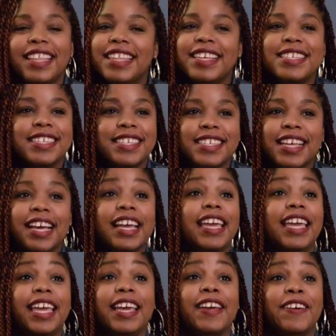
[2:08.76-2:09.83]
This is a
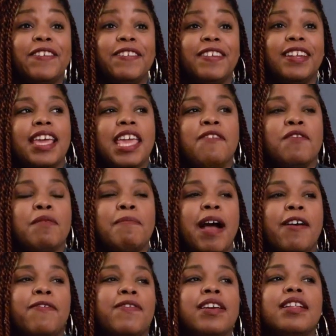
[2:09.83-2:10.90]
gift. Even
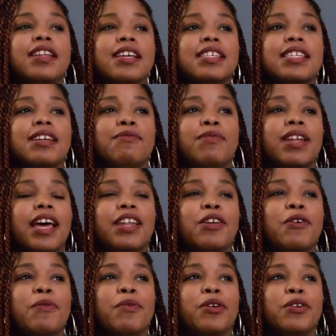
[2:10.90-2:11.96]
my feelings that when I
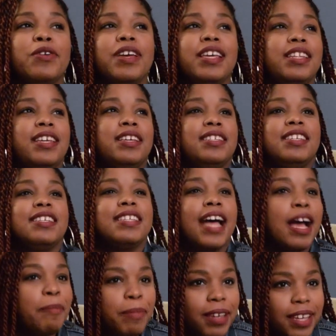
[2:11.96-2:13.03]
don't want to, it doesn't
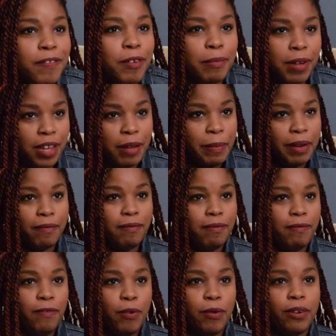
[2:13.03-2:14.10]
stop it from coming
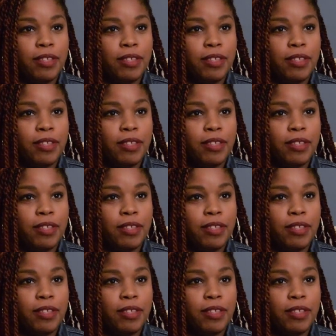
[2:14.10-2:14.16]
forward.